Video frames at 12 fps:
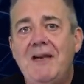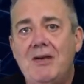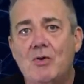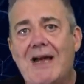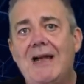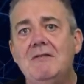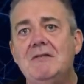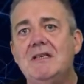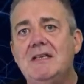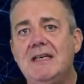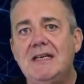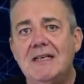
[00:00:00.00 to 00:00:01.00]

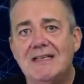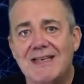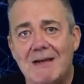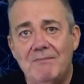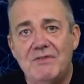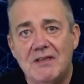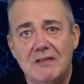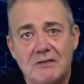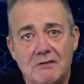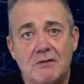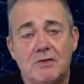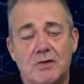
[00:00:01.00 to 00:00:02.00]
grounded in attempting
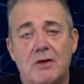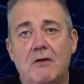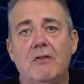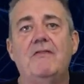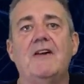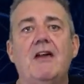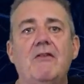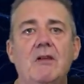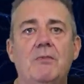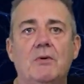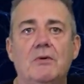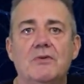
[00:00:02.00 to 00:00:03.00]
to control the
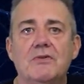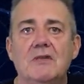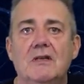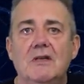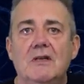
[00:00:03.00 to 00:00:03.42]
variables.